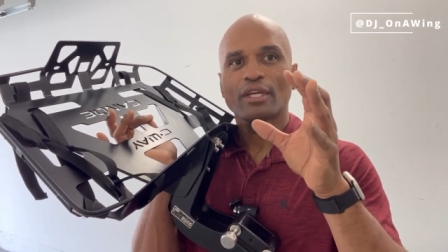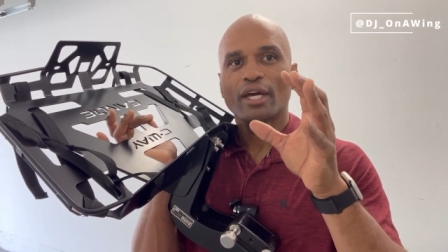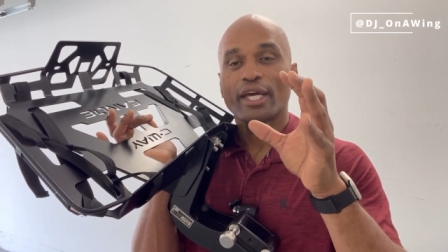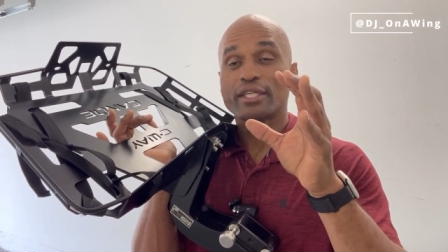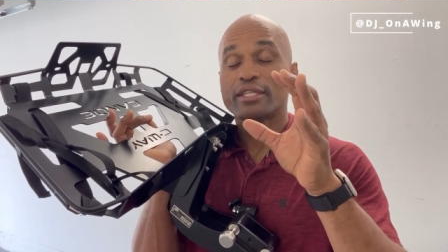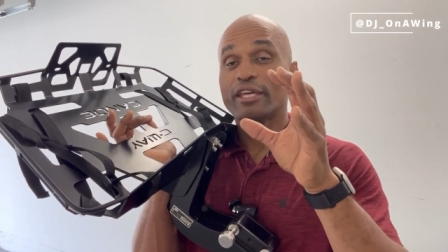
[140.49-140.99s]

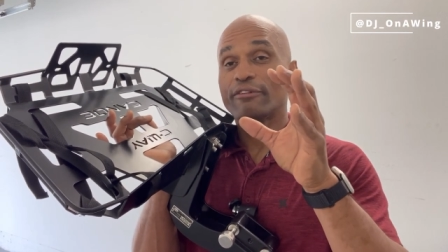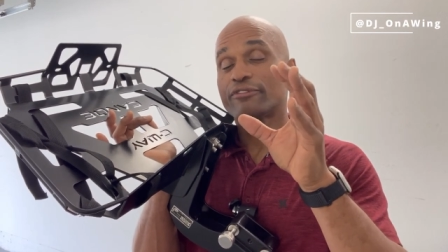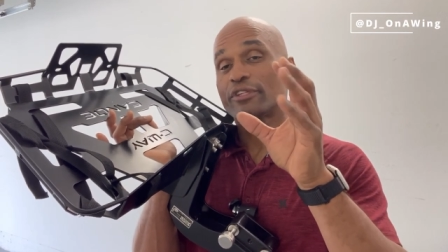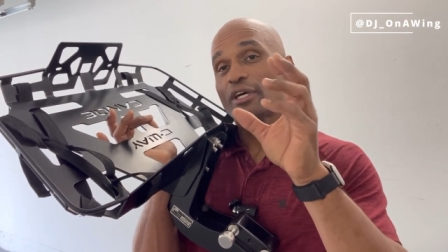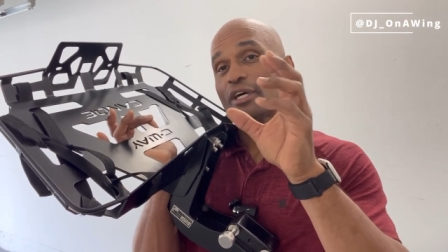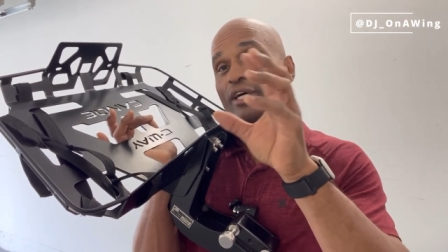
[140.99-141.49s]
a
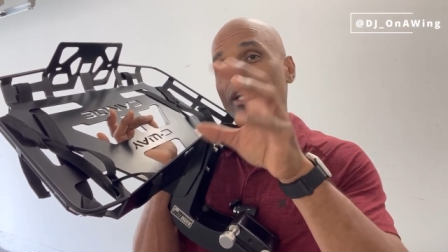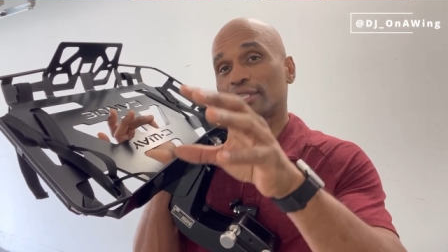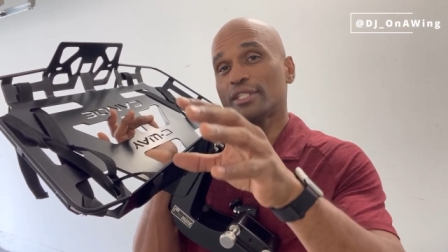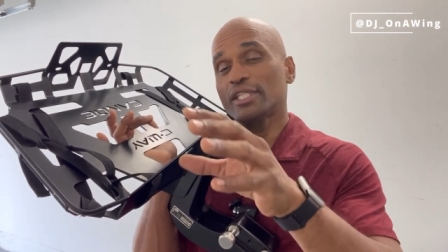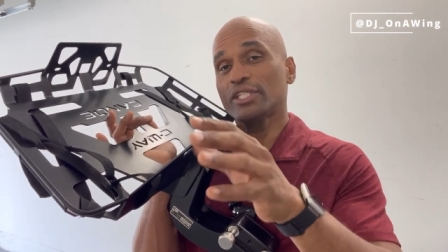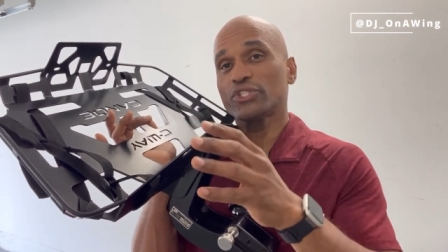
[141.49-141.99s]
gift, uh, a
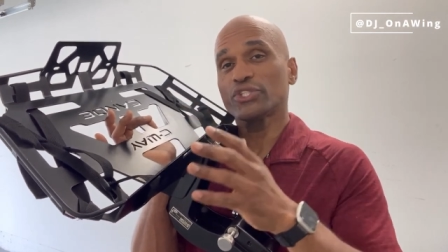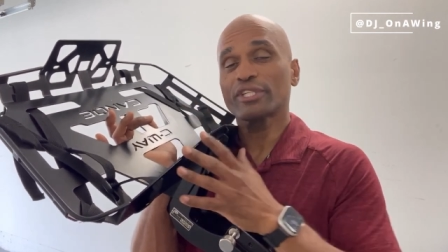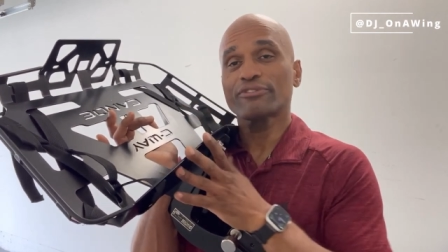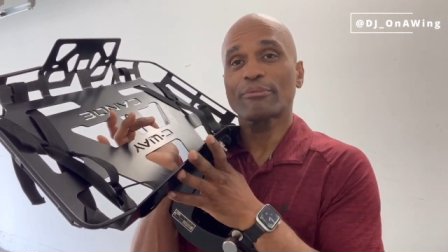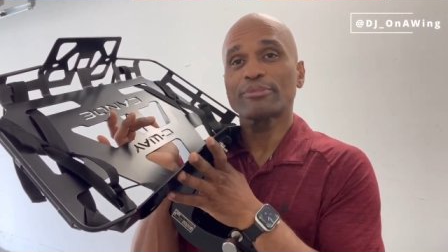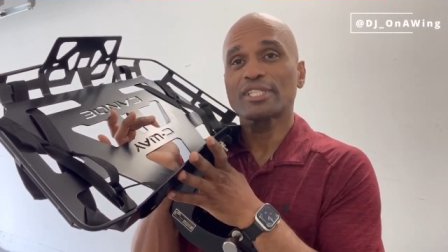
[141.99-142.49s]

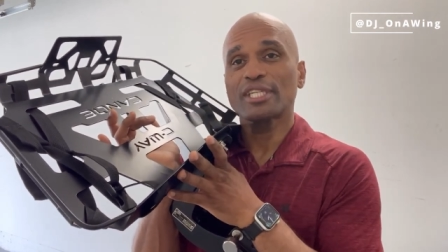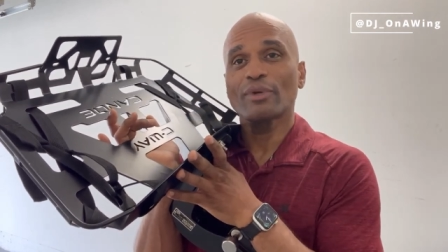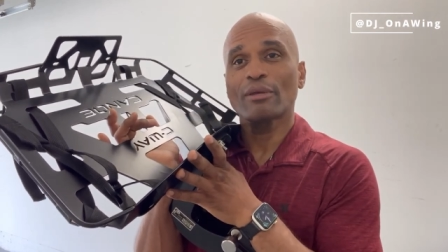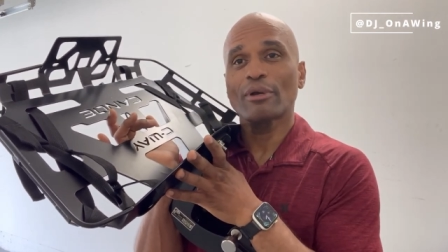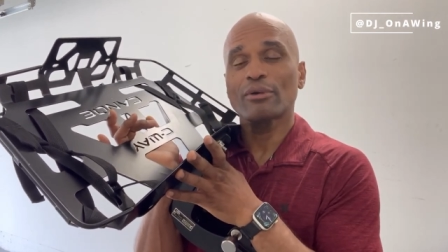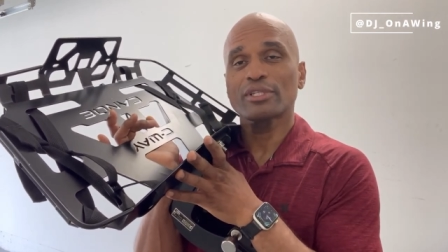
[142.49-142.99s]
T-shirt from
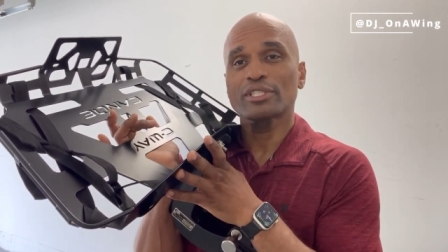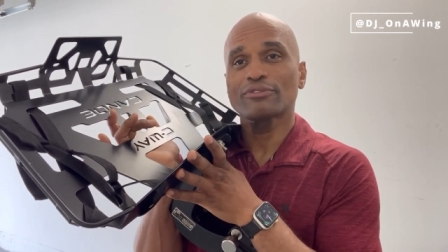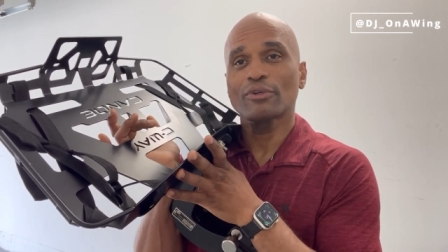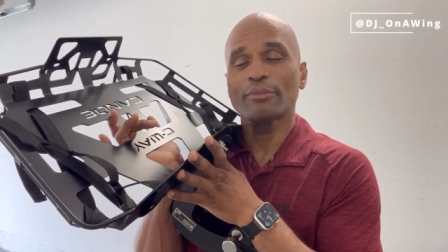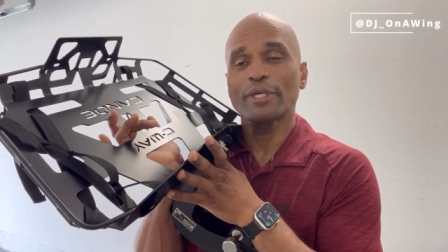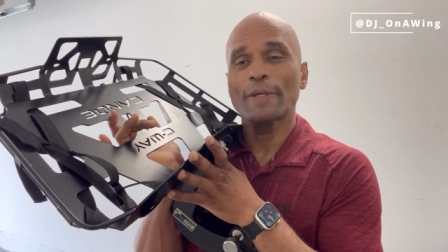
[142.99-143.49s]
C-Way Motors
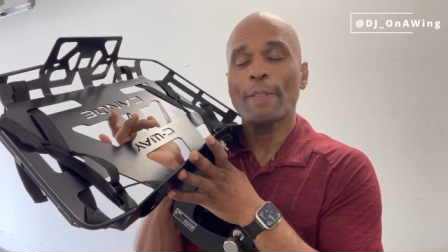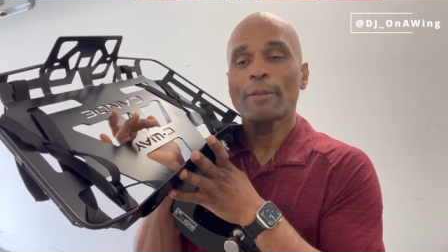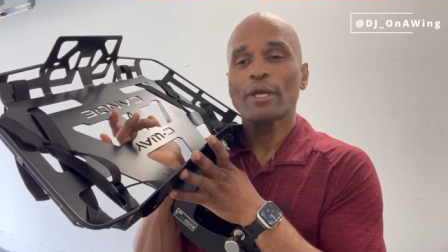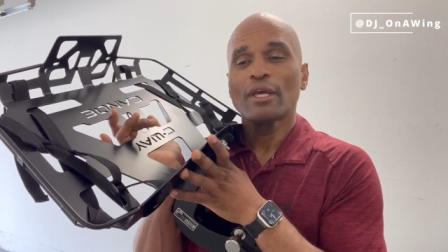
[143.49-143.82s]
for me.